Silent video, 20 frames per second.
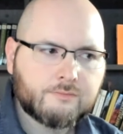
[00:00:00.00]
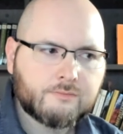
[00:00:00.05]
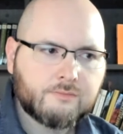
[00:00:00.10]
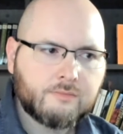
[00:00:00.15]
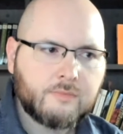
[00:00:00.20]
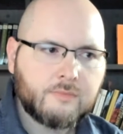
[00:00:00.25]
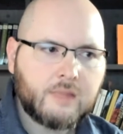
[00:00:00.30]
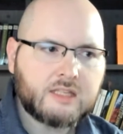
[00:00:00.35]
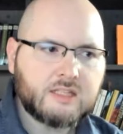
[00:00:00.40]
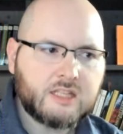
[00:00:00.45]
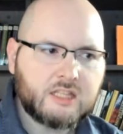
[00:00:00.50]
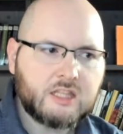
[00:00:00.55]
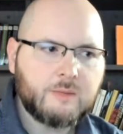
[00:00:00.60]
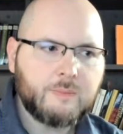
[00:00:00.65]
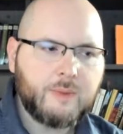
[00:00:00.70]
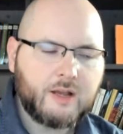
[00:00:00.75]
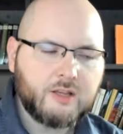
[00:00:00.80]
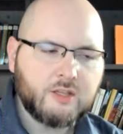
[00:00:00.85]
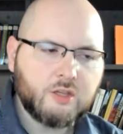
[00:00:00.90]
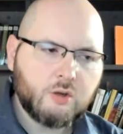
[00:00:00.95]
And that's the thing
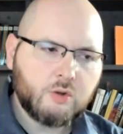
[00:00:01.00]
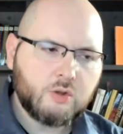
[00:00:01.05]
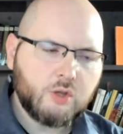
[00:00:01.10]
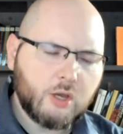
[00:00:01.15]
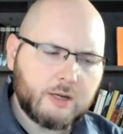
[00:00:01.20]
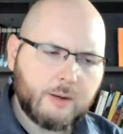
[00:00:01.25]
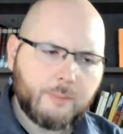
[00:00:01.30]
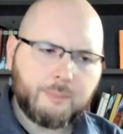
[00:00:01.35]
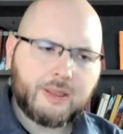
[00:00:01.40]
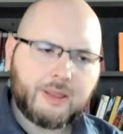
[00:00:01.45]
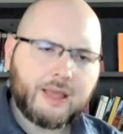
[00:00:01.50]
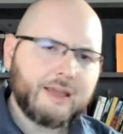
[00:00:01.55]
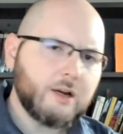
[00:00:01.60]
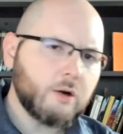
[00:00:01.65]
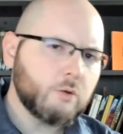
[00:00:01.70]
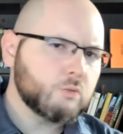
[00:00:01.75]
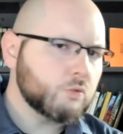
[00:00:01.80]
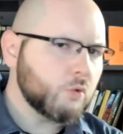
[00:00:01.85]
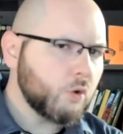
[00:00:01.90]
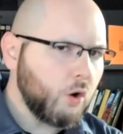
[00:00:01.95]
about it. You end up playing a
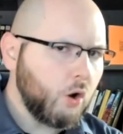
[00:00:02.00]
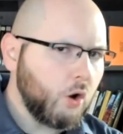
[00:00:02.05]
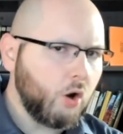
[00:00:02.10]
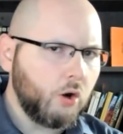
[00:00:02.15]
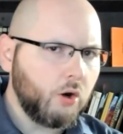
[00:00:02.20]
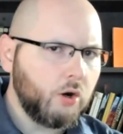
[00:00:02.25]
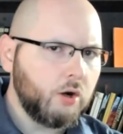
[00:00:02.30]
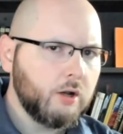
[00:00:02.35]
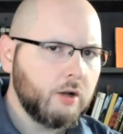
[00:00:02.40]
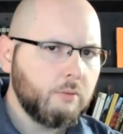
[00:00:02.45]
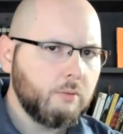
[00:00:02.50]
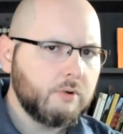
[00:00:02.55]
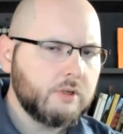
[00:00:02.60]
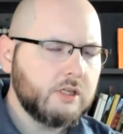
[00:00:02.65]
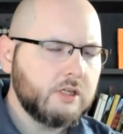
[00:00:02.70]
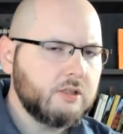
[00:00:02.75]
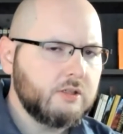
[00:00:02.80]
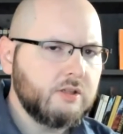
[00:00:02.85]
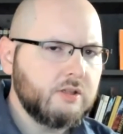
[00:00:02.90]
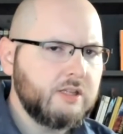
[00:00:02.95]
role when you
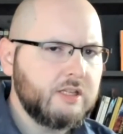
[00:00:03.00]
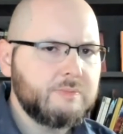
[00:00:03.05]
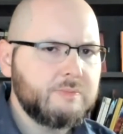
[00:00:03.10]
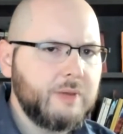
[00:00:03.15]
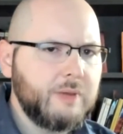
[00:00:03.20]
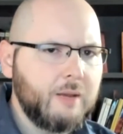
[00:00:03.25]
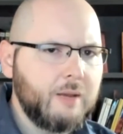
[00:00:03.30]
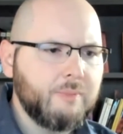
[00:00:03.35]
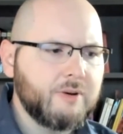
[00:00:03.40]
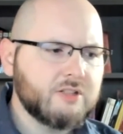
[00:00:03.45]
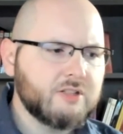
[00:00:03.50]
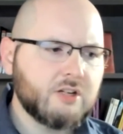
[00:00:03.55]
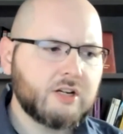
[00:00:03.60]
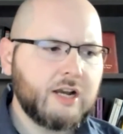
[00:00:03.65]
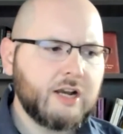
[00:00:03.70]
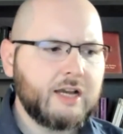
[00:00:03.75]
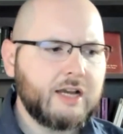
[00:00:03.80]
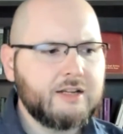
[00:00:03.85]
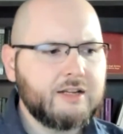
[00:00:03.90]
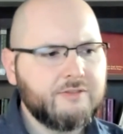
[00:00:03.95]
do these papers.
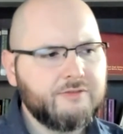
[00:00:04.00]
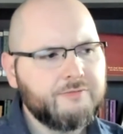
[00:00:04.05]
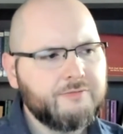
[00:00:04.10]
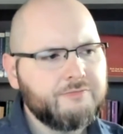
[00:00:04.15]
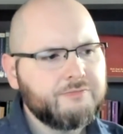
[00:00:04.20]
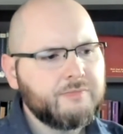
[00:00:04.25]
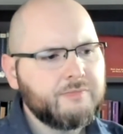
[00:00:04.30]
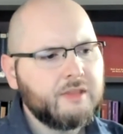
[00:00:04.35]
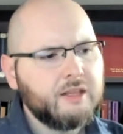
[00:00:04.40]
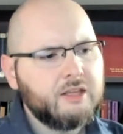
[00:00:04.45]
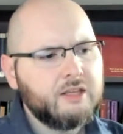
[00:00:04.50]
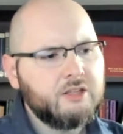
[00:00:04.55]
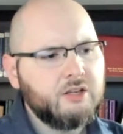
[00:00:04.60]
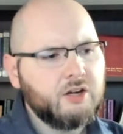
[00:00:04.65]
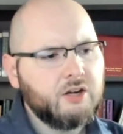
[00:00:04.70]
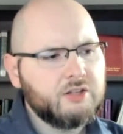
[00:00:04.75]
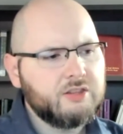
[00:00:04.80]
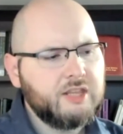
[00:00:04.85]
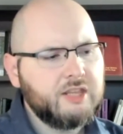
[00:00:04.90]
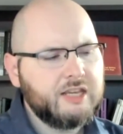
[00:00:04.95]

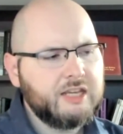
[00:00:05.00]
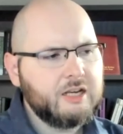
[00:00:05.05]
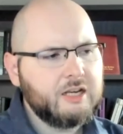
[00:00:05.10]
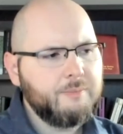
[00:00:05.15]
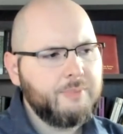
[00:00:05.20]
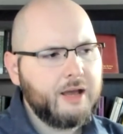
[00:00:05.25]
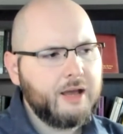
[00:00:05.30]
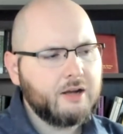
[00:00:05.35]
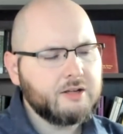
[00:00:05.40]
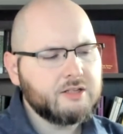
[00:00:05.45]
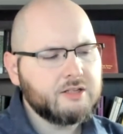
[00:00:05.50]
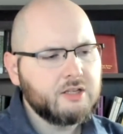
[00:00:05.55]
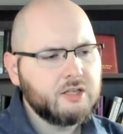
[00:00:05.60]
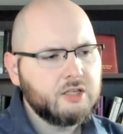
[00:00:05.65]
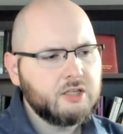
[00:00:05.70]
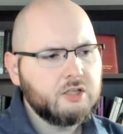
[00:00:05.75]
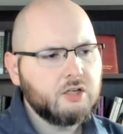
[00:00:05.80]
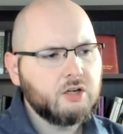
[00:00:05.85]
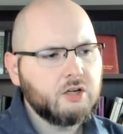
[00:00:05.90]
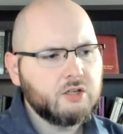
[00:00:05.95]
You're thinking about,
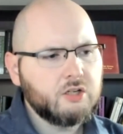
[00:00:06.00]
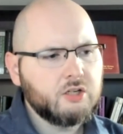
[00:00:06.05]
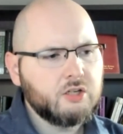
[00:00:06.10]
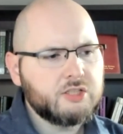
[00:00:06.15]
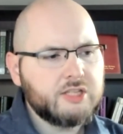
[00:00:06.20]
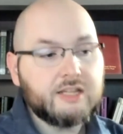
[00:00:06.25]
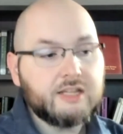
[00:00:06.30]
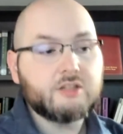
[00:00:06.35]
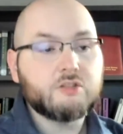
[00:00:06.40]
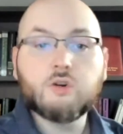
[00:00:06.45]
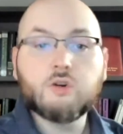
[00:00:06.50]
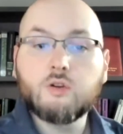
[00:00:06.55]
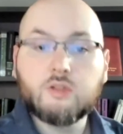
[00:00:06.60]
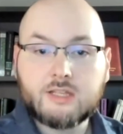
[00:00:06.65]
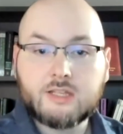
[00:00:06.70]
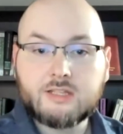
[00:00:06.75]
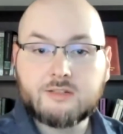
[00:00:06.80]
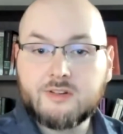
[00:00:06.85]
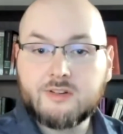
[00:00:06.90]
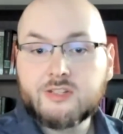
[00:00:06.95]
you're seeking truth
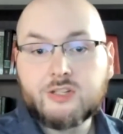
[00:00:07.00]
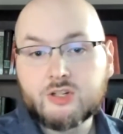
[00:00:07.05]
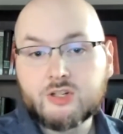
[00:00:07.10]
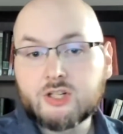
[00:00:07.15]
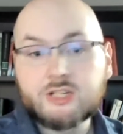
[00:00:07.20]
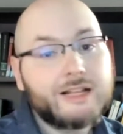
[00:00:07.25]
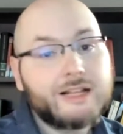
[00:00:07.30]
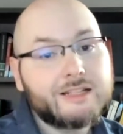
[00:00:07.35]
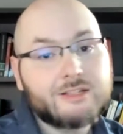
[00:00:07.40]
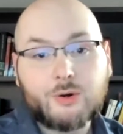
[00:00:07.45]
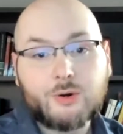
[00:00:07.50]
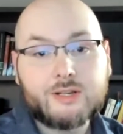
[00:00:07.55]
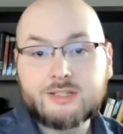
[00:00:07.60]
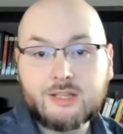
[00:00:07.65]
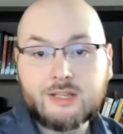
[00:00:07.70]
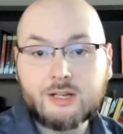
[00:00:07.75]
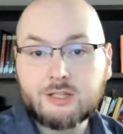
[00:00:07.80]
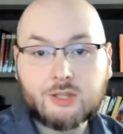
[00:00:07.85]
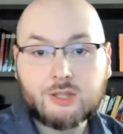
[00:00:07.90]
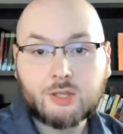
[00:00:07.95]
as a researcher. That's always
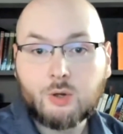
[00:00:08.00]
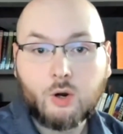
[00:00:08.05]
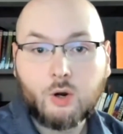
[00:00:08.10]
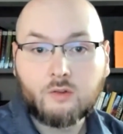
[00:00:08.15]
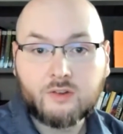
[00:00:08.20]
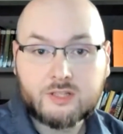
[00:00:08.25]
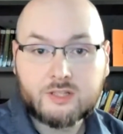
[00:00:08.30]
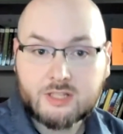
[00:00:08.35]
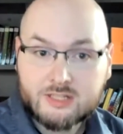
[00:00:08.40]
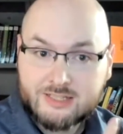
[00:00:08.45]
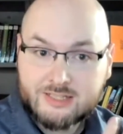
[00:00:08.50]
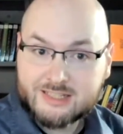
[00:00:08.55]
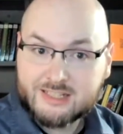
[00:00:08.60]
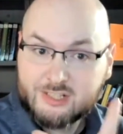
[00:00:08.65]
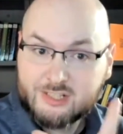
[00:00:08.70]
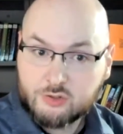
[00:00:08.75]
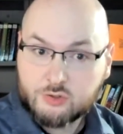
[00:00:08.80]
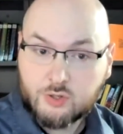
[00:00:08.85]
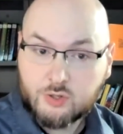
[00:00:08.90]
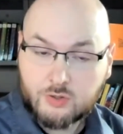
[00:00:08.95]
the goal of research, seeking
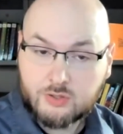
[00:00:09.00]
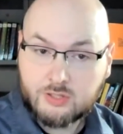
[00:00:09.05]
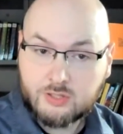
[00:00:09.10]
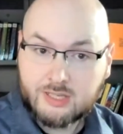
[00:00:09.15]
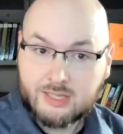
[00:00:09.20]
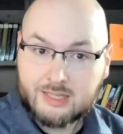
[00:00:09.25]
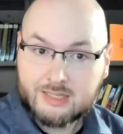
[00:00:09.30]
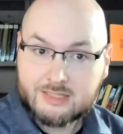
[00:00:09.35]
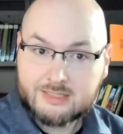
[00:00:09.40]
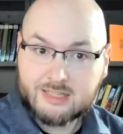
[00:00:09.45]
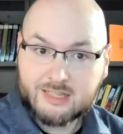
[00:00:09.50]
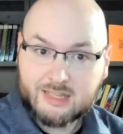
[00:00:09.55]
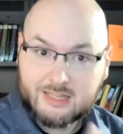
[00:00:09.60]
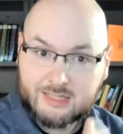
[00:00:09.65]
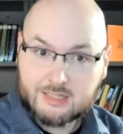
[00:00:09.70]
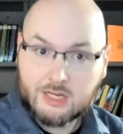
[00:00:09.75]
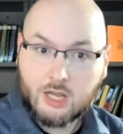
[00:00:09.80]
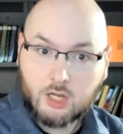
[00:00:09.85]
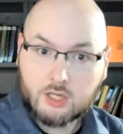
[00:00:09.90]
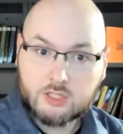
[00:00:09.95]
truth, seeking
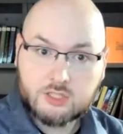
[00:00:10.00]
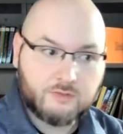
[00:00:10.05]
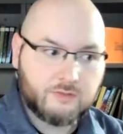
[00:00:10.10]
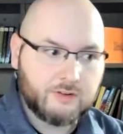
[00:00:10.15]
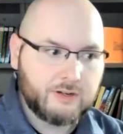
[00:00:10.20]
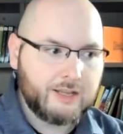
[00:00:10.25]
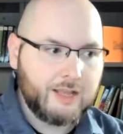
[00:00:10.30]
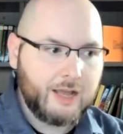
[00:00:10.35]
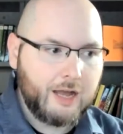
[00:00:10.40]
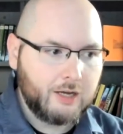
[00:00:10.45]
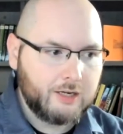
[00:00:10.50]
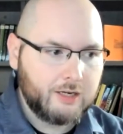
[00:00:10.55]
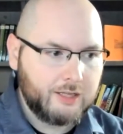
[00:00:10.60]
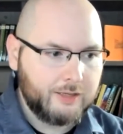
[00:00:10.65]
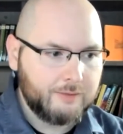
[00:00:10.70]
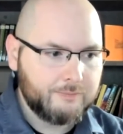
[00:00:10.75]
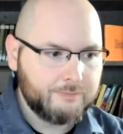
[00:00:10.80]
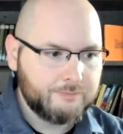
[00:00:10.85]
knowledge of reality.